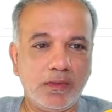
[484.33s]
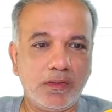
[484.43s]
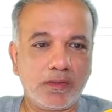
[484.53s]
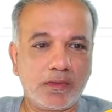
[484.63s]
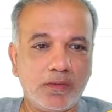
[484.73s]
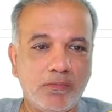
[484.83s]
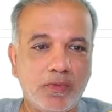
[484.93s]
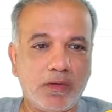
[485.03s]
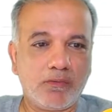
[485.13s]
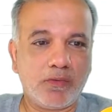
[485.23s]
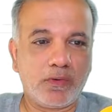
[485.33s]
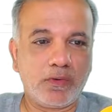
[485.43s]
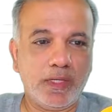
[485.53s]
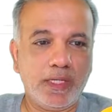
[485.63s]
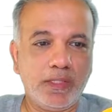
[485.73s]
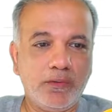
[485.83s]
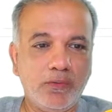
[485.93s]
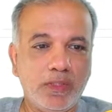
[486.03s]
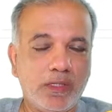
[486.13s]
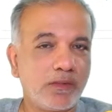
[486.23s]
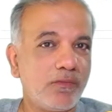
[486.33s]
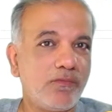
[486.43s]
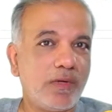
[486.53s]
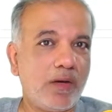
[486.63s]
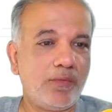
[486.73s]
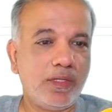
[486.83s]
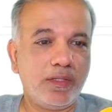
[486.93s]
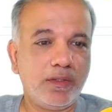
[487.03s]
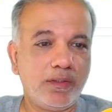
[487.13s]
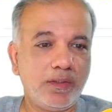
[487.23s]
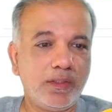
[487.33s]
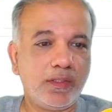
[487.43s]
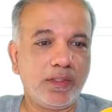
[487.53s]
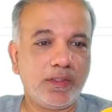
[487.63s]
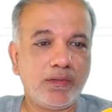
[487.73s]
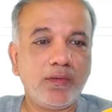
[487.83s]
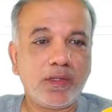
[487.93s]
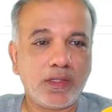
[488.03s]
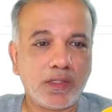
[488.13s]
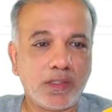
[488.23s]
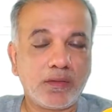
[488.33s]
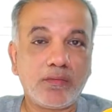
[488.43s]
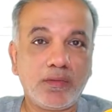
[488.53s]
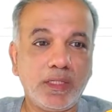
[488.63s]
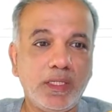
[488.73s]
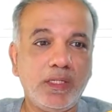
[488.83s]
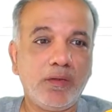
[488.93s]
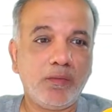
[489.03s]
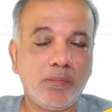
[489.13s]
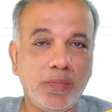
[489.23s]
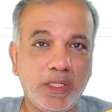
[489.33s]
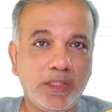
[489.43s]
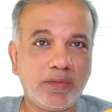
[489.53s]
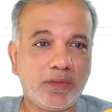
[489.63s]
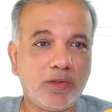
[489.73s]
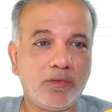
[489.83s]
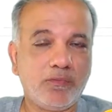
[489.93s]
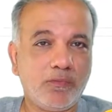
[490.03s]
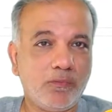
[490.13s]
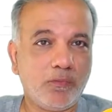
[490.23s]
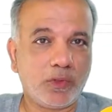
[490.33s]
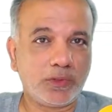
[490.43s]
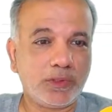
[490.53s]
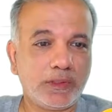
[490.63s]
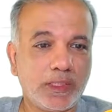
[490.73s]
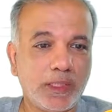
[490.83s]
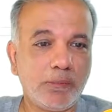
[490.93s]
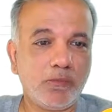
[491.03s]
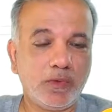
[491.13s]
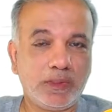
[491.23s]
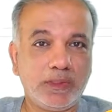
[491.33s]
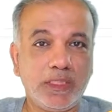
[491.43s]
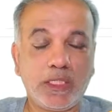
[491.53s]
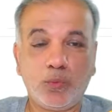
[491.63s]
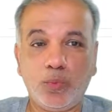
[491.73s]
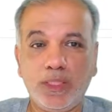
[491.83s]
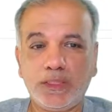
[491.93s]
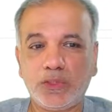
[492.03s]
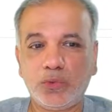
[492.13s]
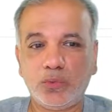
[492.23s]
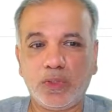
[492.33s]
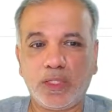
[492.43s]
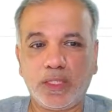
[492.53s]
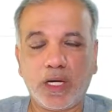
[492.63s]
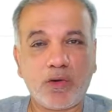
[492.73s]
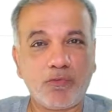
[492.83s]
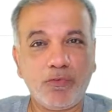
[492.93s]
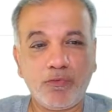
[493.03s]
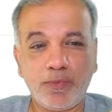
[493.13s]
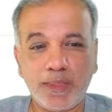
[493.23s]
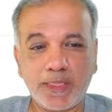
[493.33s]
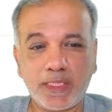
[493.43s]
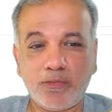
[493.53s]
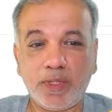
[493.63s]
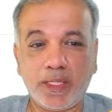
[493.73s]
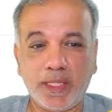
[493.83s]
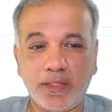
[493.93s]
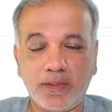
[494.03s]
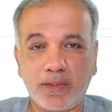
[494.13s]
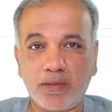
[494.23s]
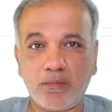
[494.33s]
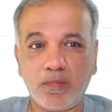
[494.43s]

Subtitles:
So I've got 82,533 minutes of watch time, which equates to around 57 days